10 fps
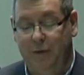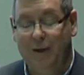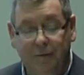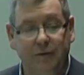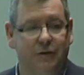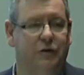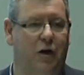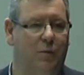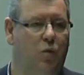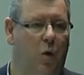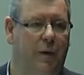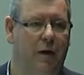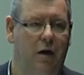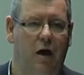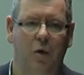We have to decide what we
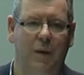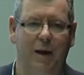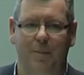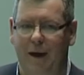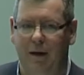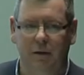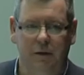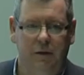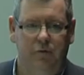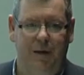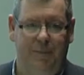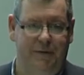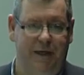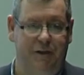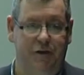are. Are we about
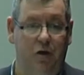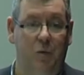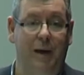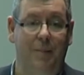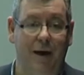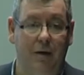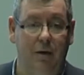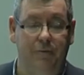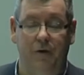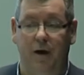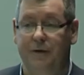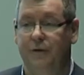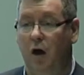reputation? Are we about advice?